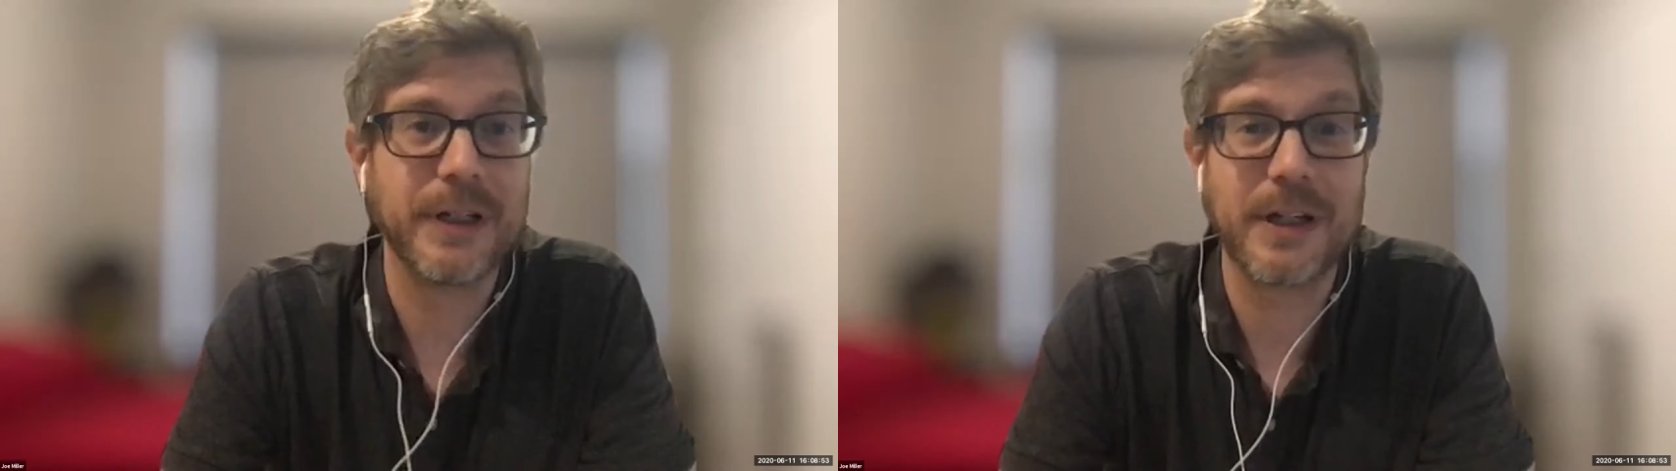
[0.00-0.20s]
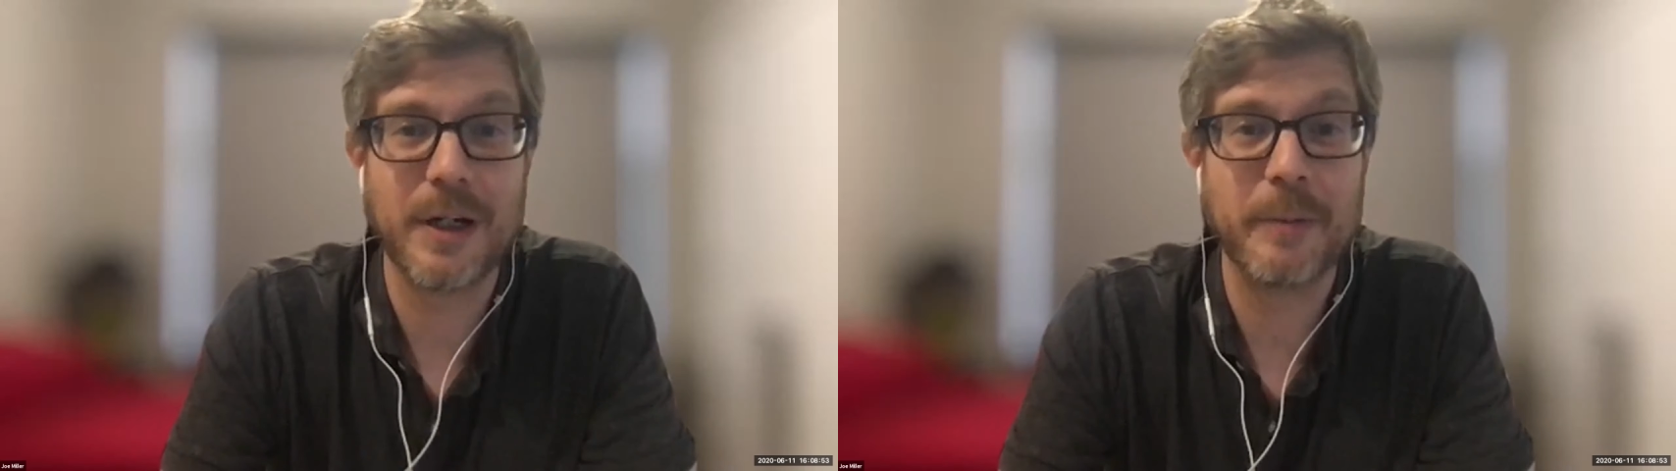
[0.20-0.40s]

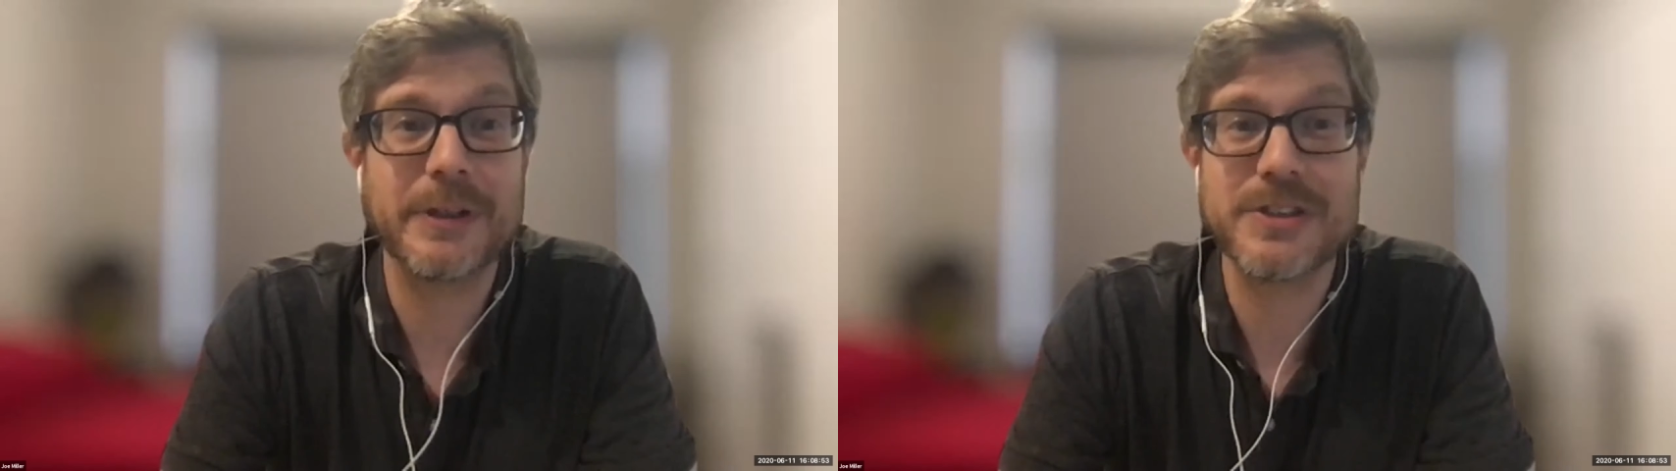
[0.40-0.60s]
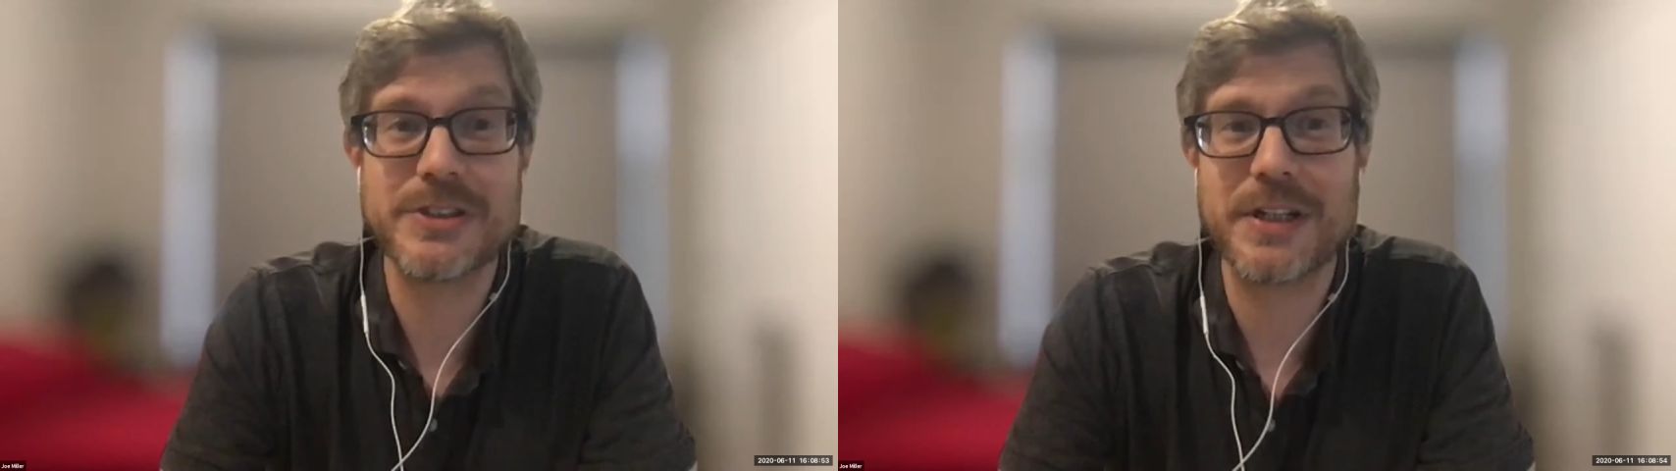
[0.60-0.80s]

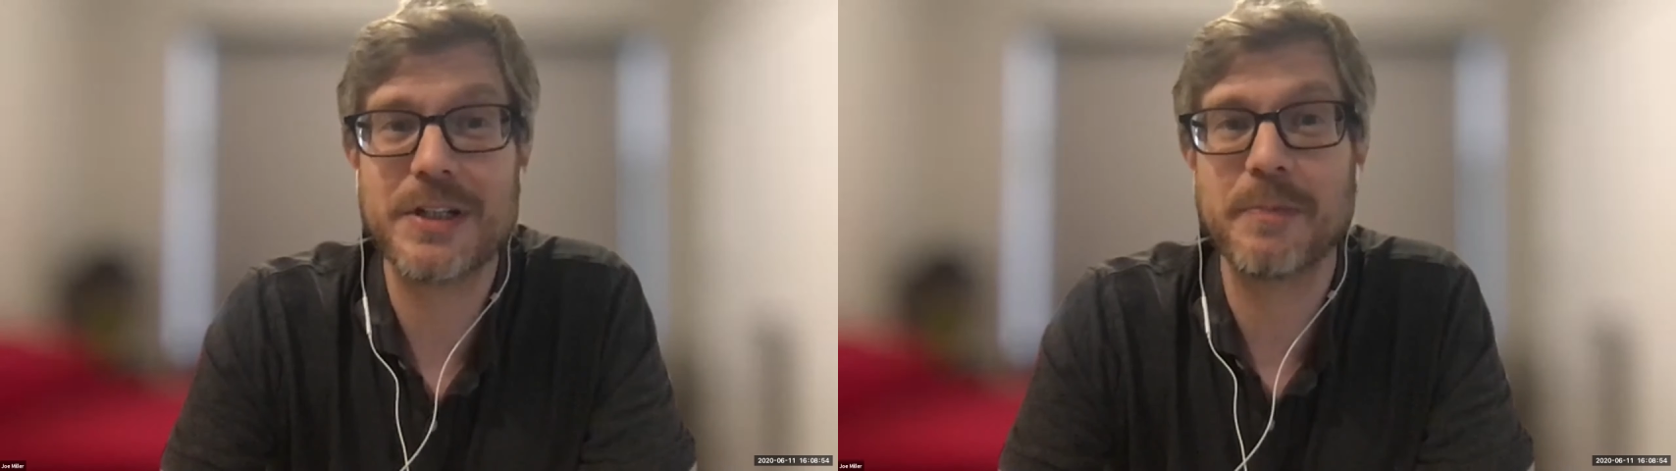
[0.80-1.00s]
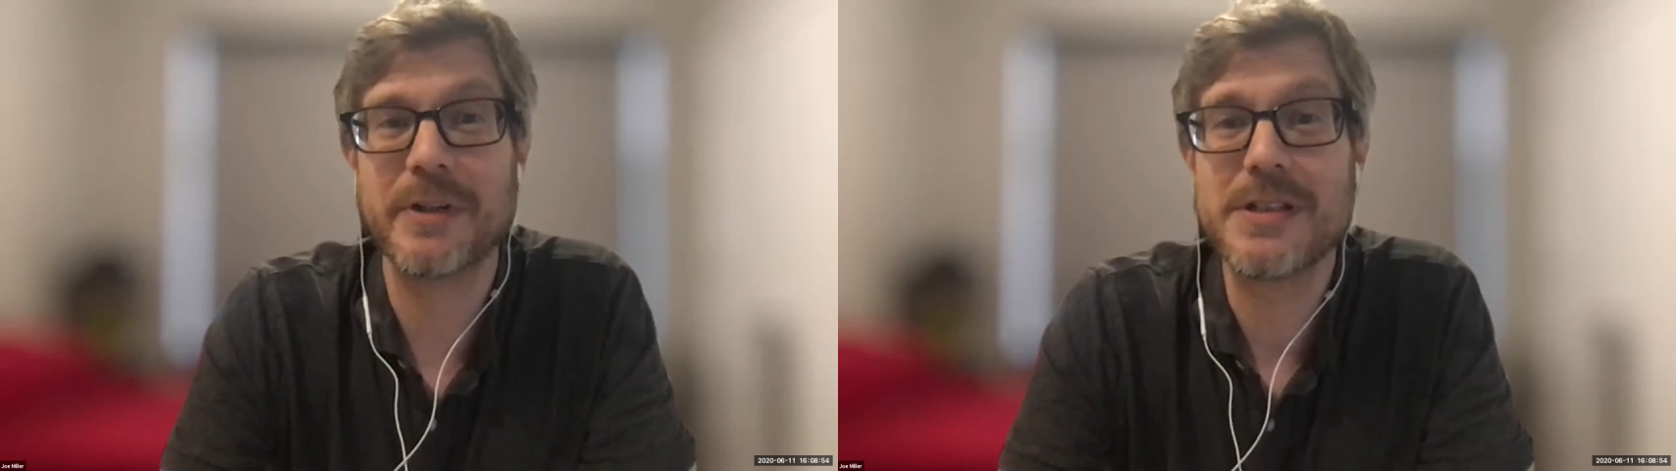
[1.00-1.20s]
common
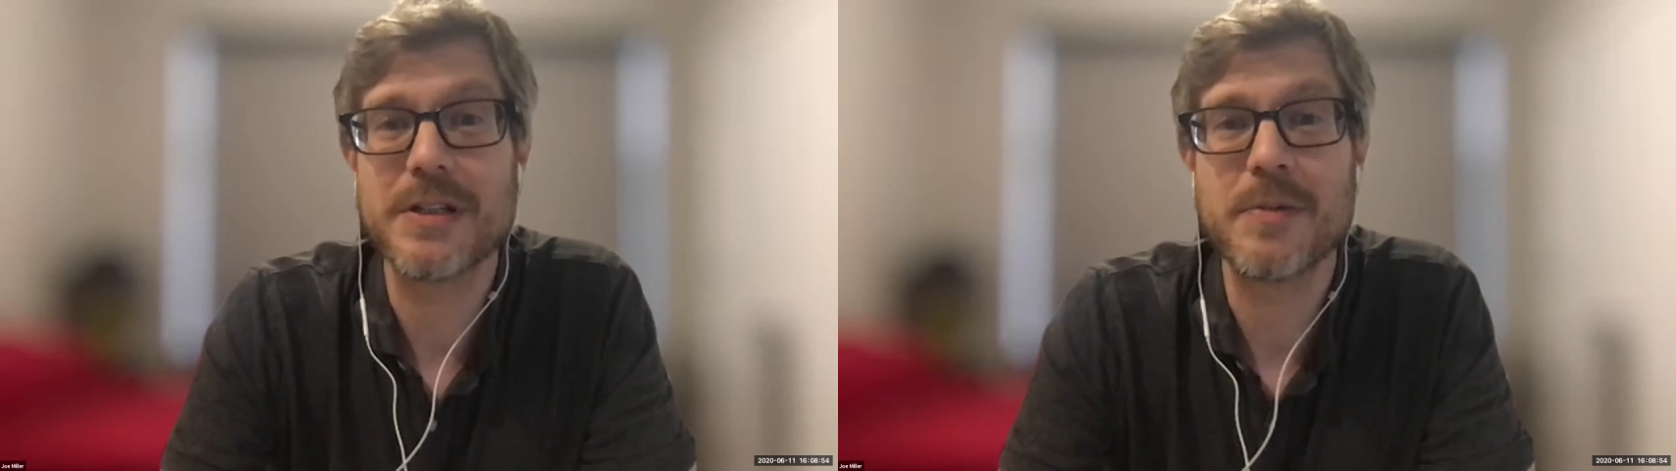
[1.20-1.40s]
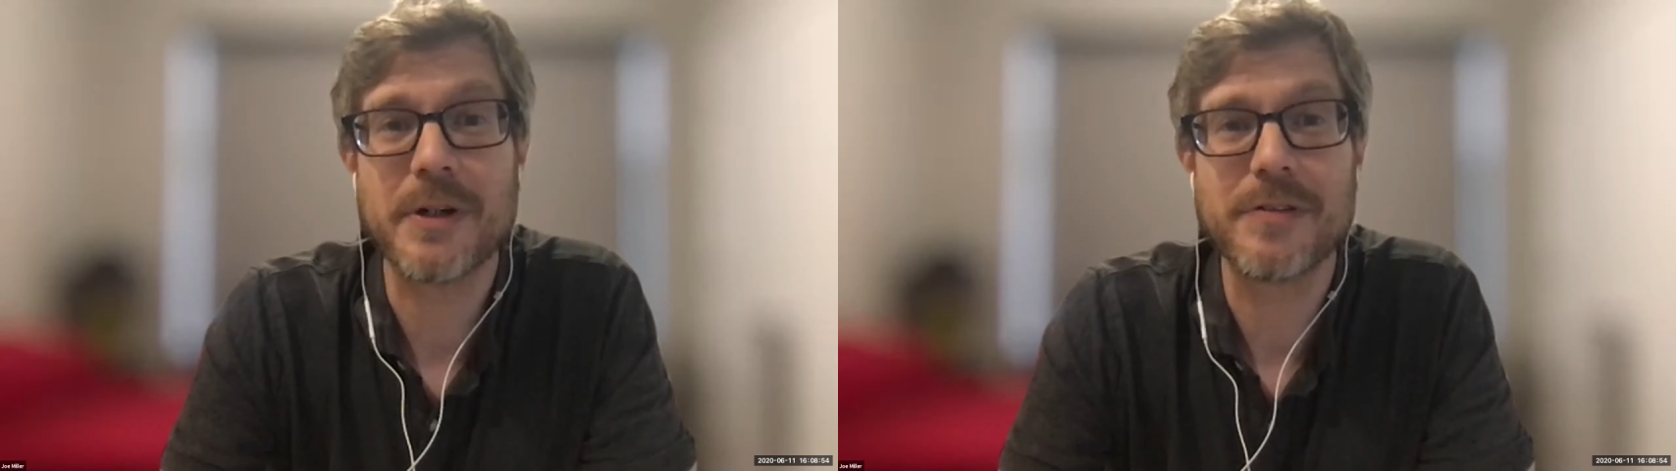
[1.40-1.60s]
sentiment
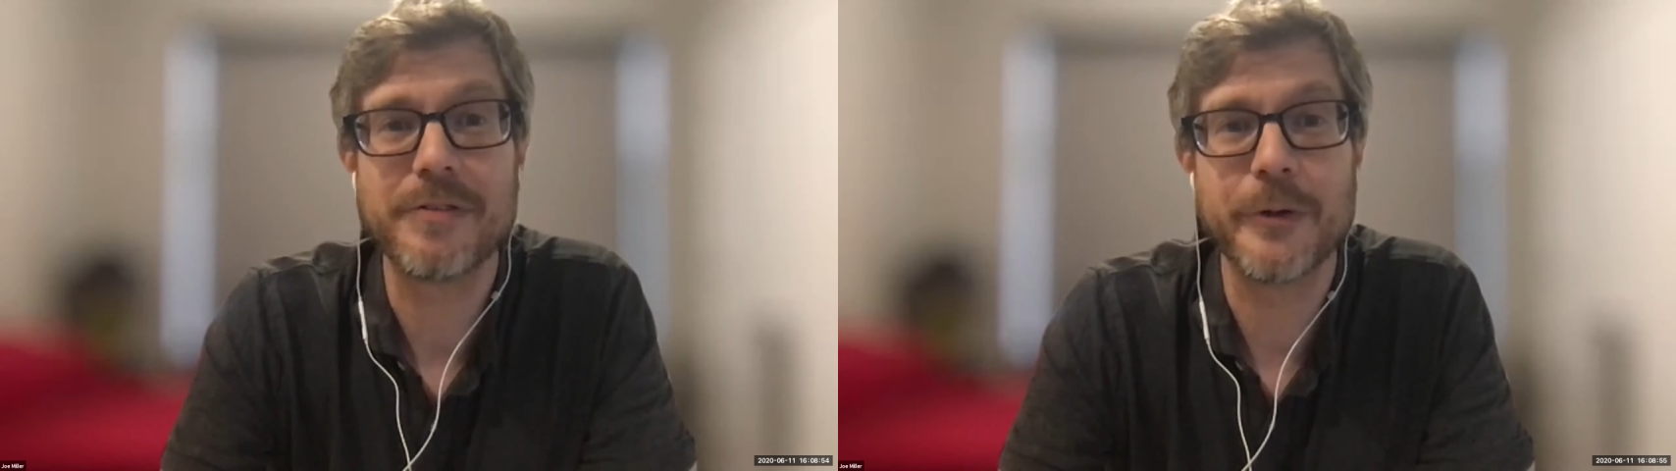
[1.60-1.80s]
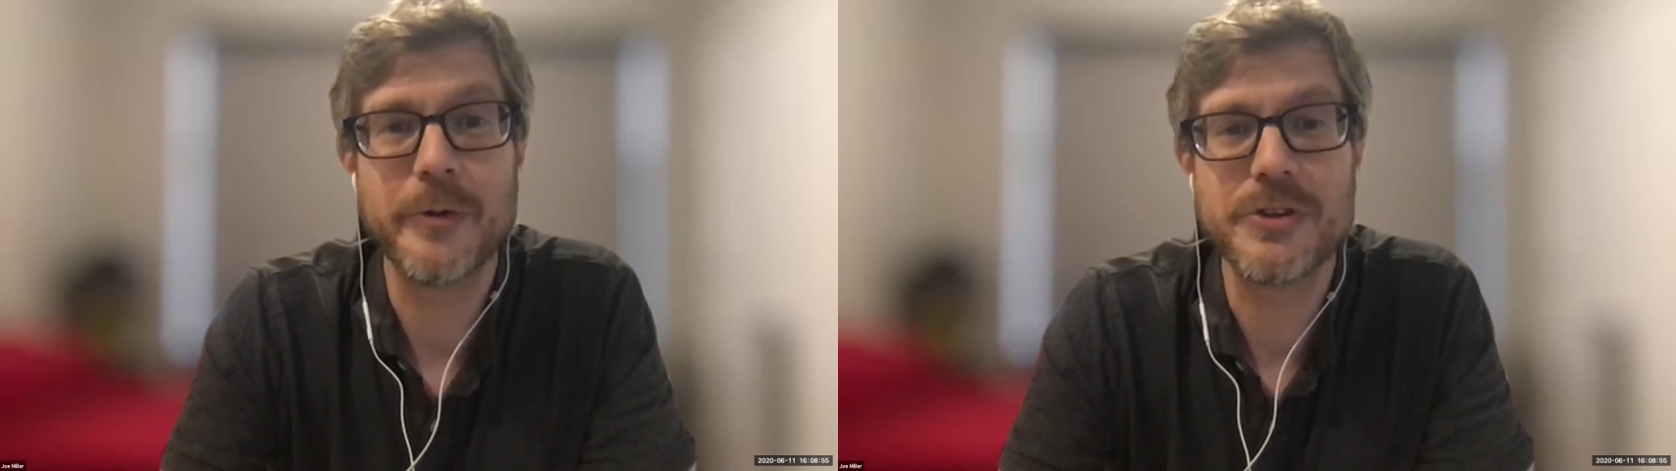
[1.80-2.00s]
among
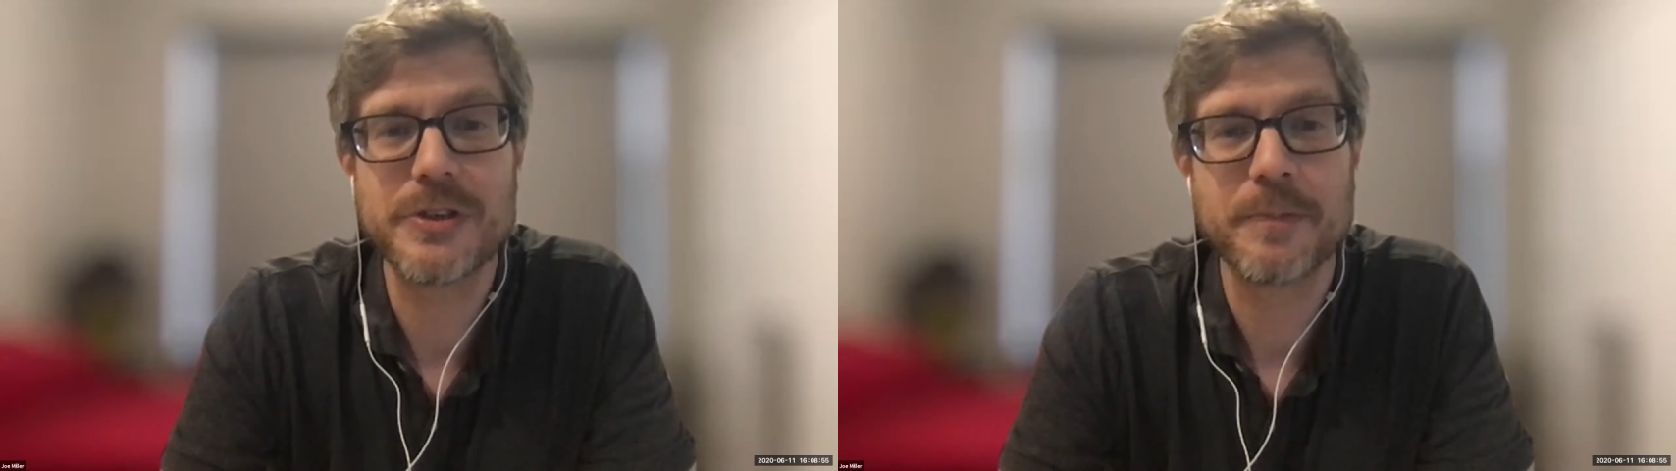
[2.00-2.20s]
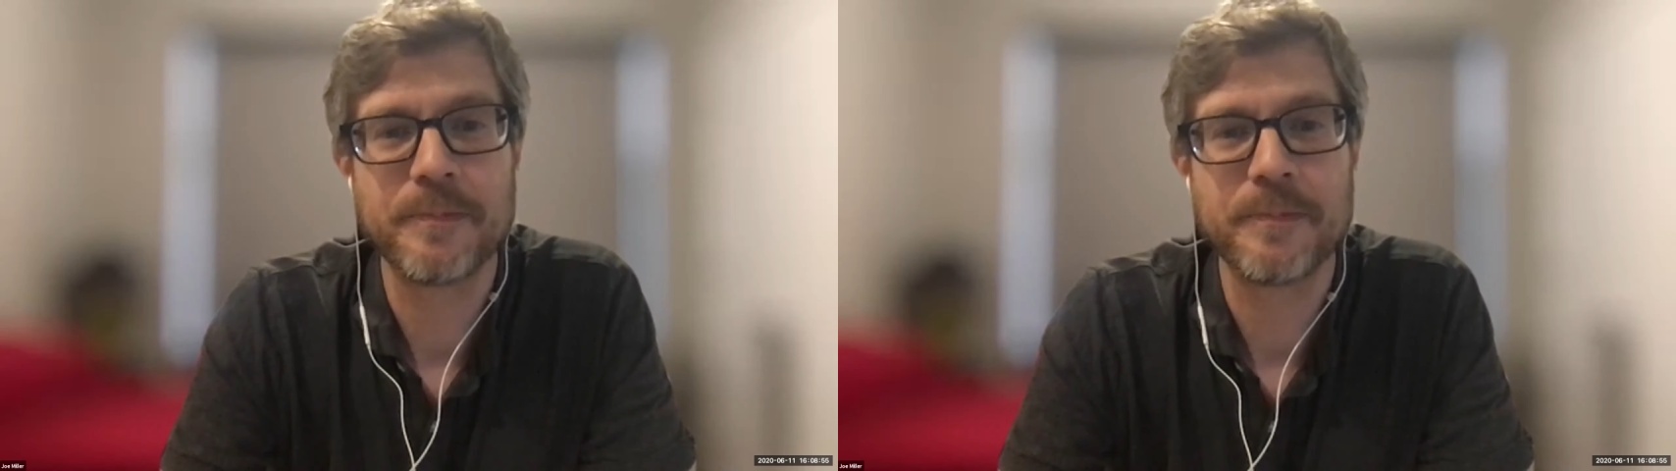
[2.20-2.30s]
folks.